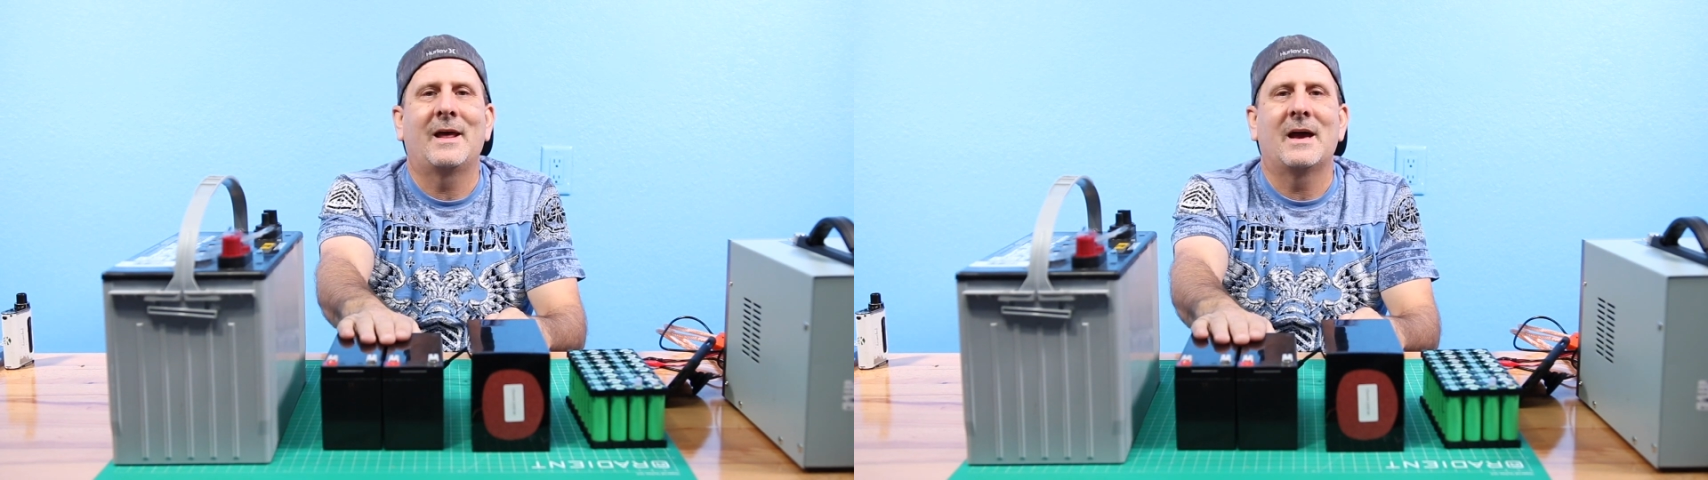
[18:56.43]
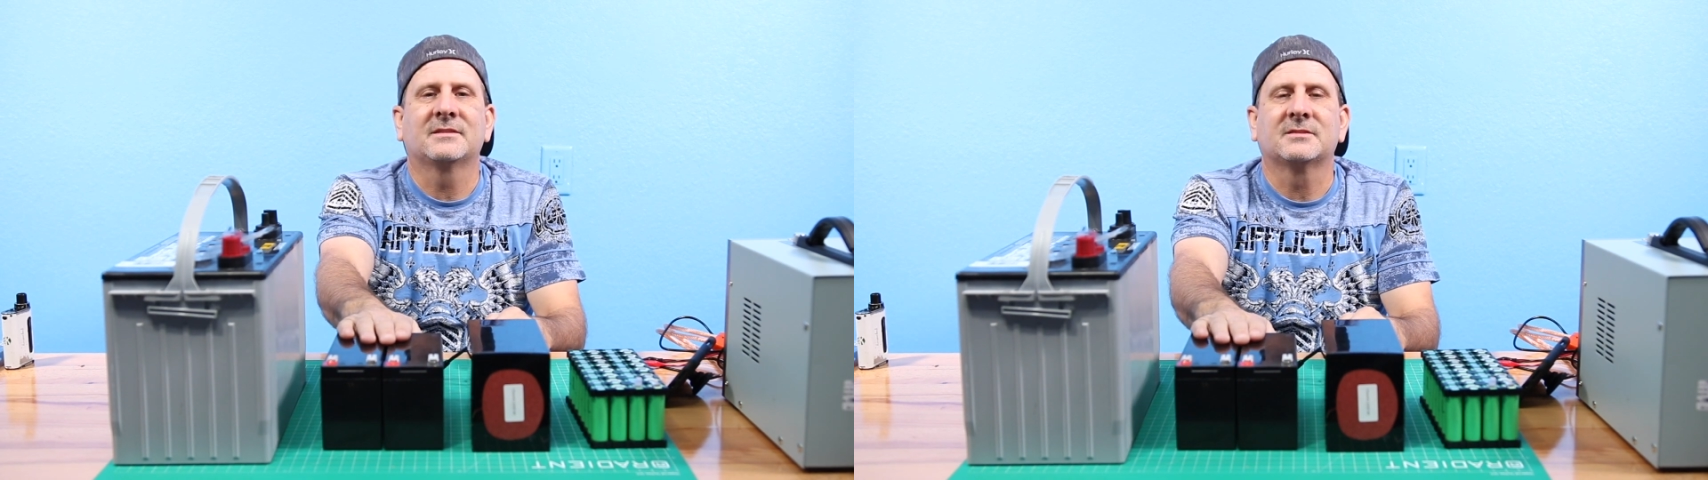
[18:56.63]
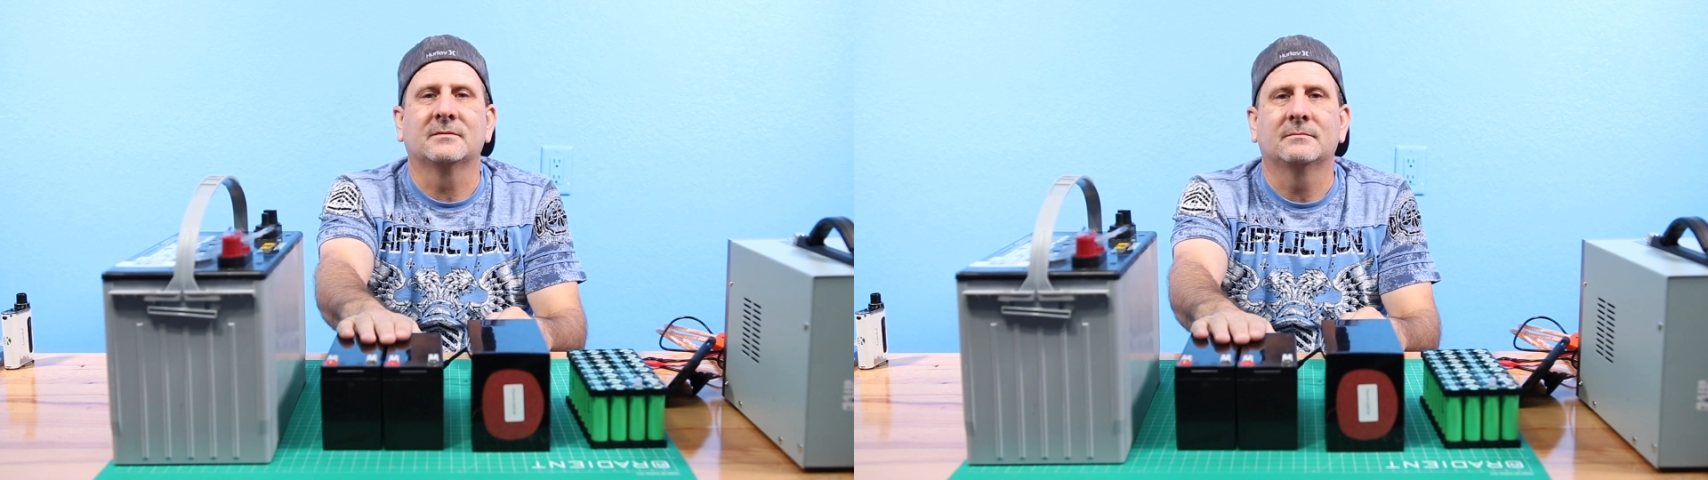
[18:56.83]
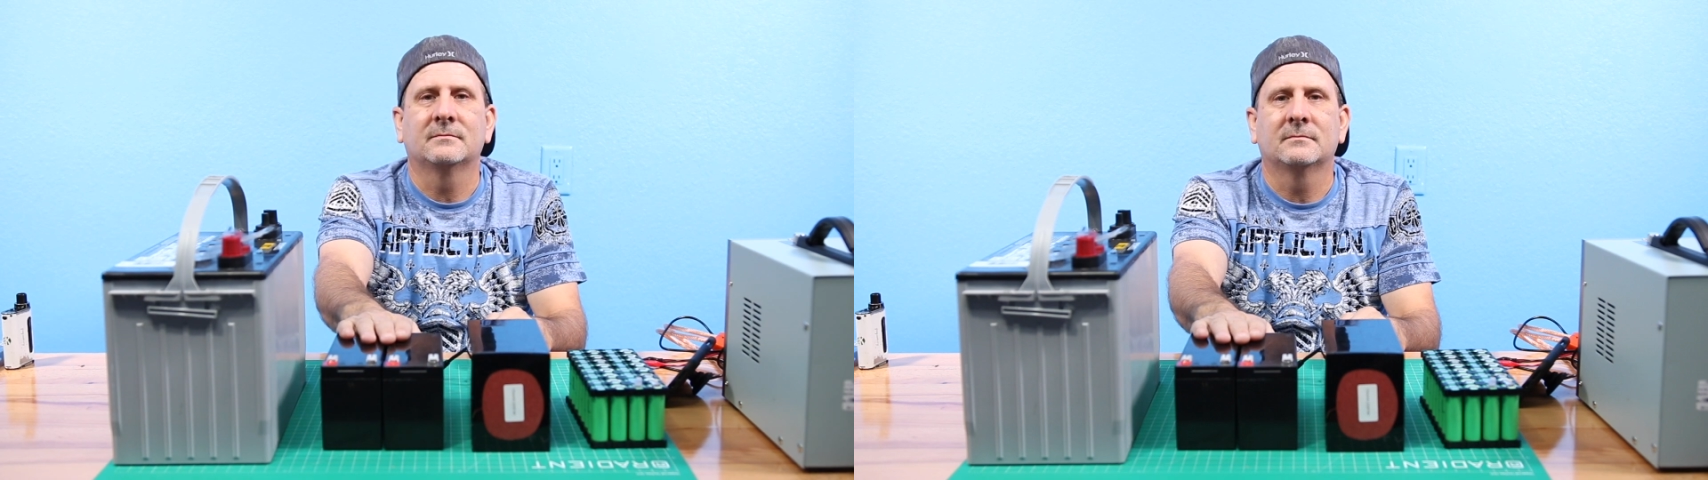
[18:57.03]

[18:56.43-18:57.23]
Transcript: acid.